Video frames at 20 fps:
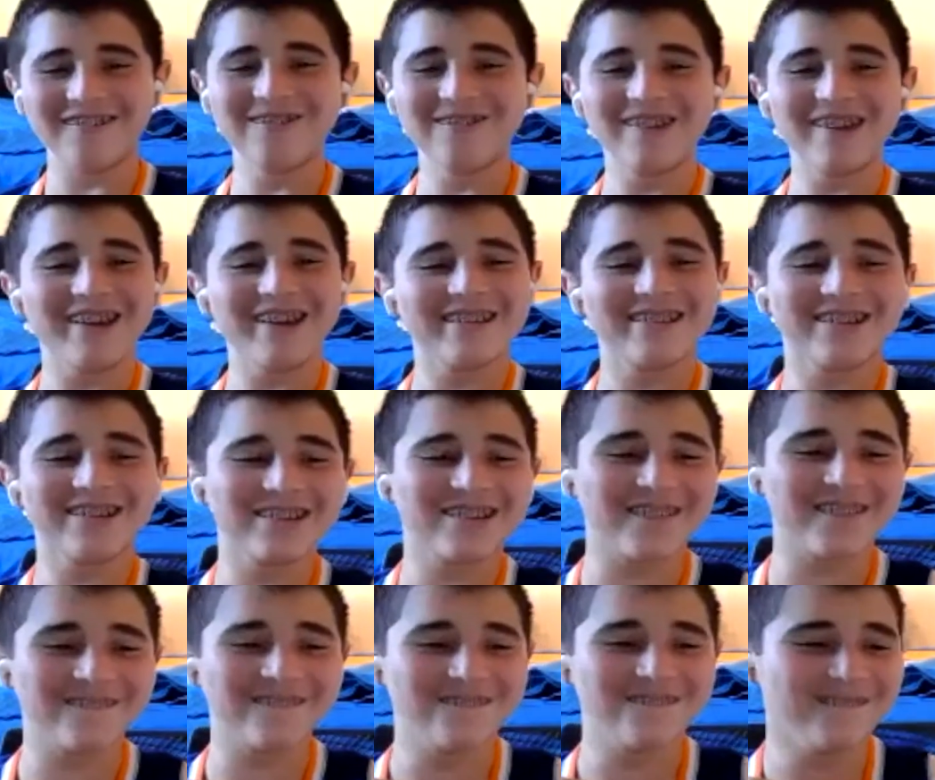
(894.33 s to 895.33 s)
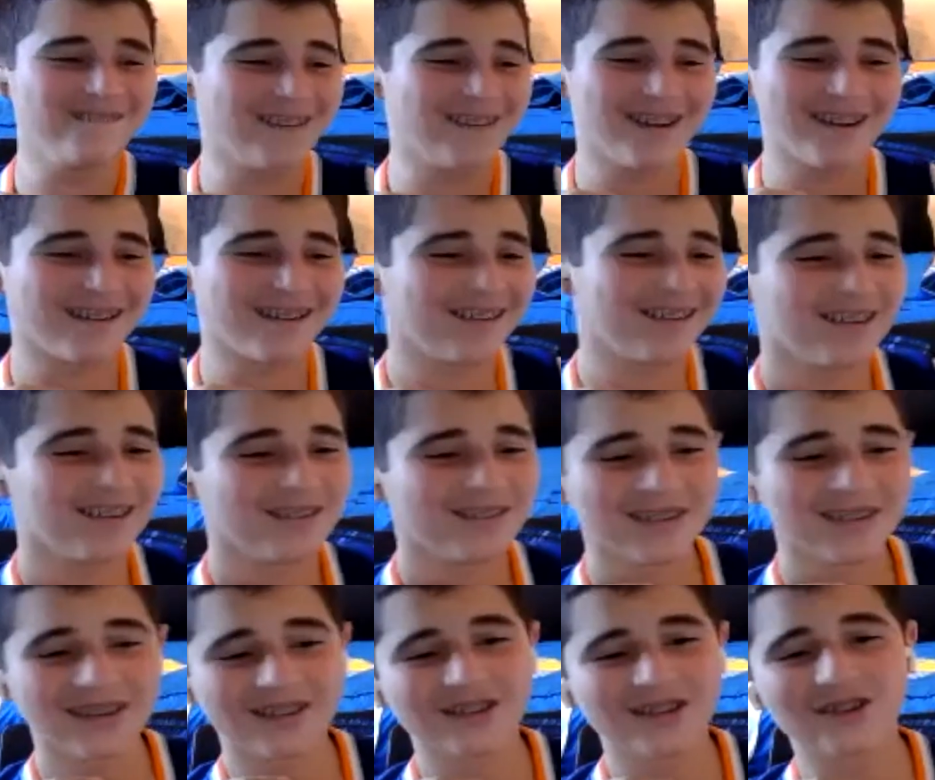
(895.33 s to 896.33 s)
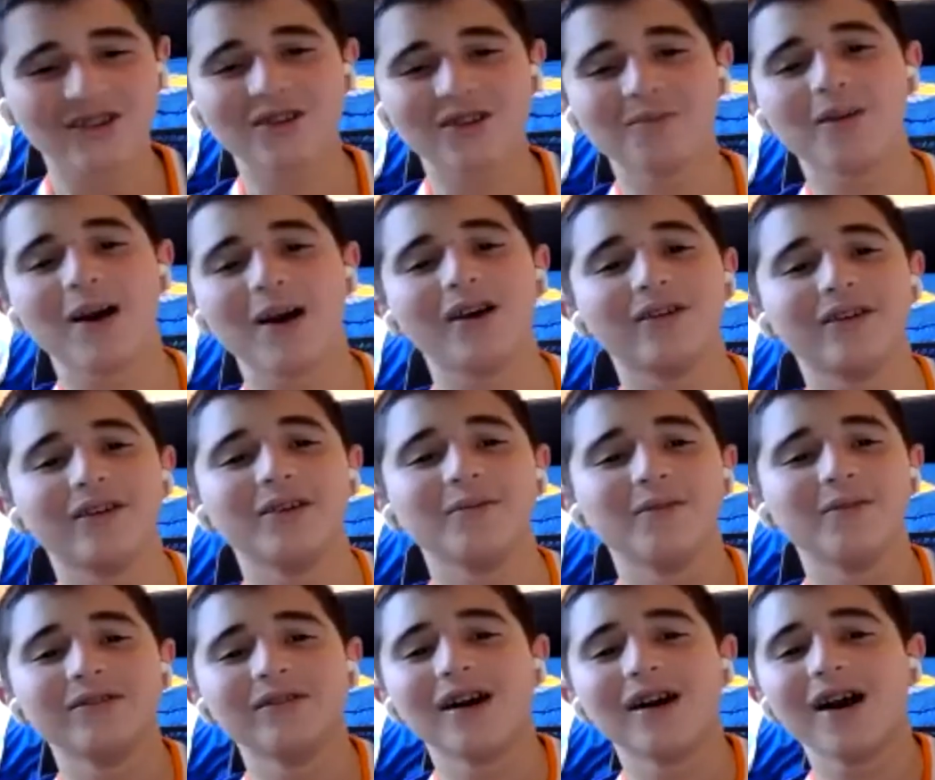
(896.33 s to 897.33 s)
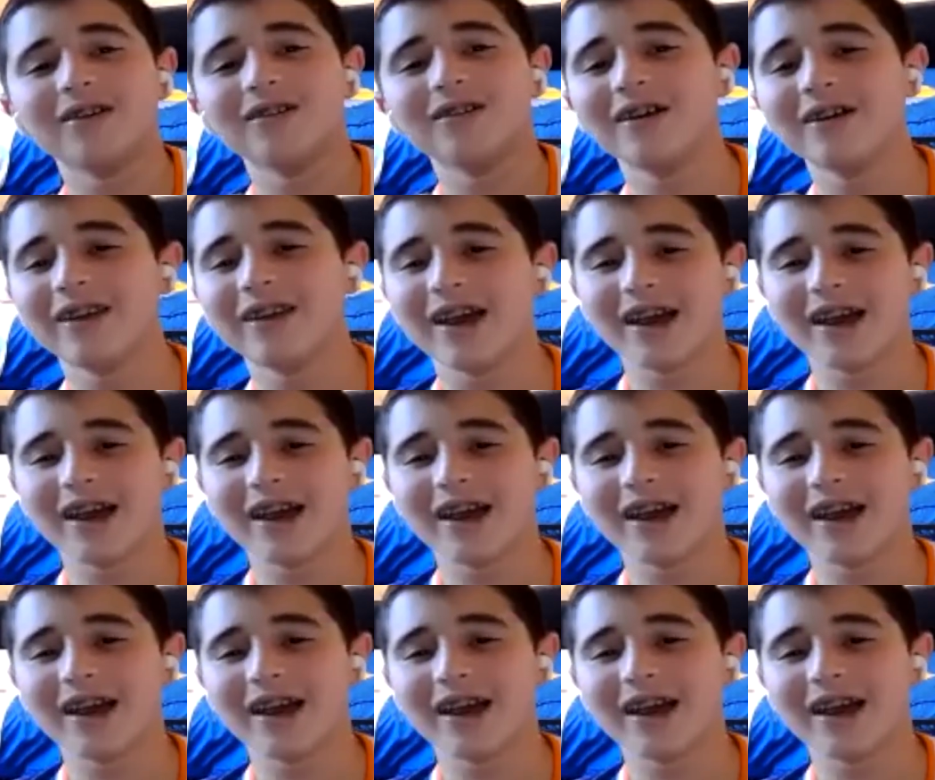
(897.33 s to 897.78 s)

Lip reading: we ain't talking about him on that.